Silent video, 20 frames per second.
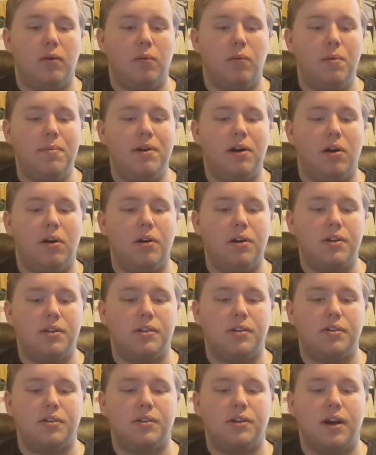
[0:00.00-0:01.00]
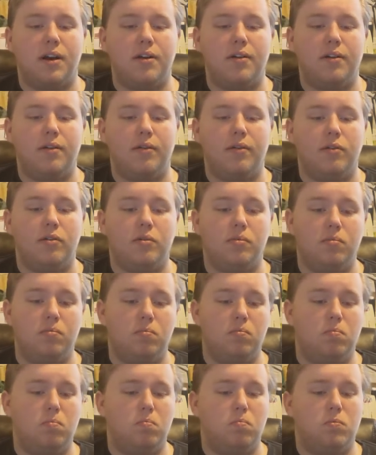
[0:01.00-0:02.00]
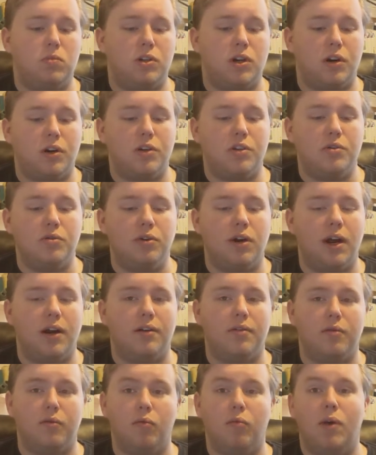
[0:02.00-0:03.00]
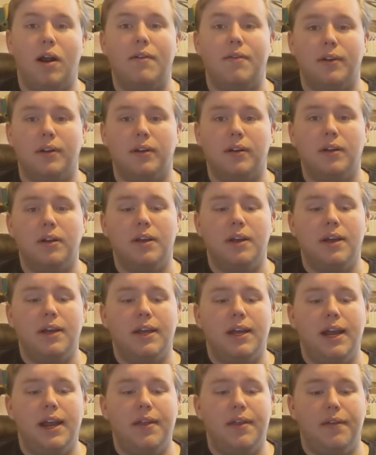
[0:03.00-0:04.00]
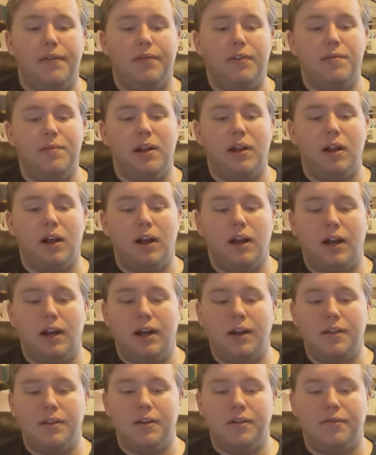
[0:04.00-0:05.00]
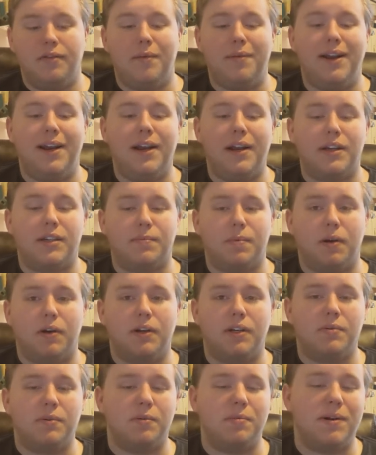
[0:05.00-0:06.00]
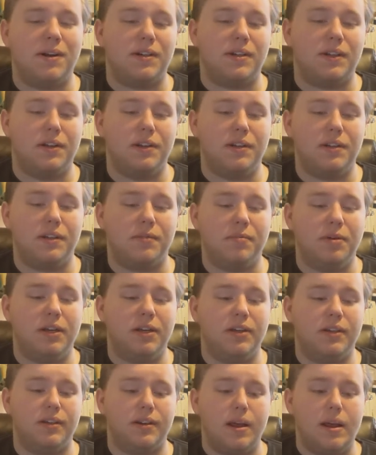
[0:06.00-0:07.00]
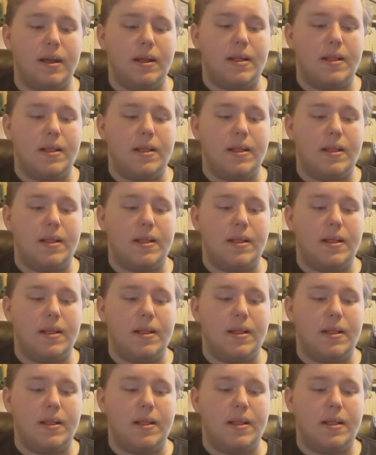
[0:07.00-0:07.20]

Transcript: Women artists started to kind of revel in the feminine experience, which basically just means